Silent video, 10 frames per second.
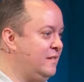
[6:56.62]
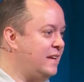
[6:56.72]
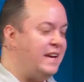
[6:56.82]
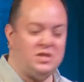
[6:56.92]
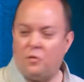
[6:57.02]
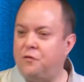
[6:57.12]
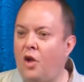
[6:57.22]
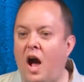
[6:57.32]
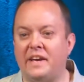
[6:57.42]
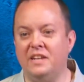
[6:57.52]
Kids are
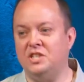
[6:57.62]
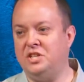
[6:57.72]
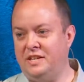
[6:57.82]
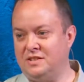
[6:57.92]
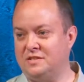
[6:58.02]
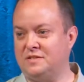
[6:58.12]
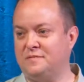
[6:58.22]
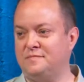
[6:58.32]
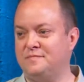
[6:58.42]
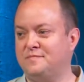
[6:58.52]
flocking to Jesus.
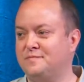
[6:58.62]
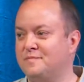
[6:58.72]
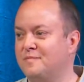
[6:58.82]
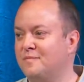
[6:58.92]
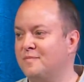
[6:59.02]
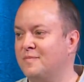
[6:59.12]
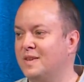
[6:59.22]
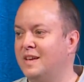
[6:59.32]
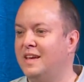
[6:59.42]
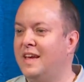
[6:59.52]

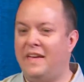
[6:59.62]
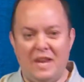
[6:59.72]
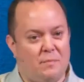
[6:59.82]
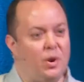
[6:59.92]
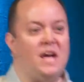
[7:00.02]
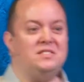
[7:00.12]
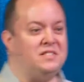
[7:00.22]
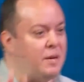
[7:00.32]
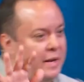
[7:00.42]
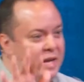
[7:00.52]
And then he blesses
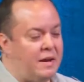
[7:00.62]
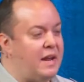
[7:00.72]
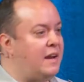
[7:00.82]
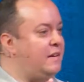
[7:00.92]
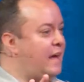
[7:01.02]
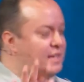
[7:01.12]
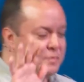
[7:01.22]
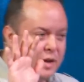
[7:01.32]
them and he has some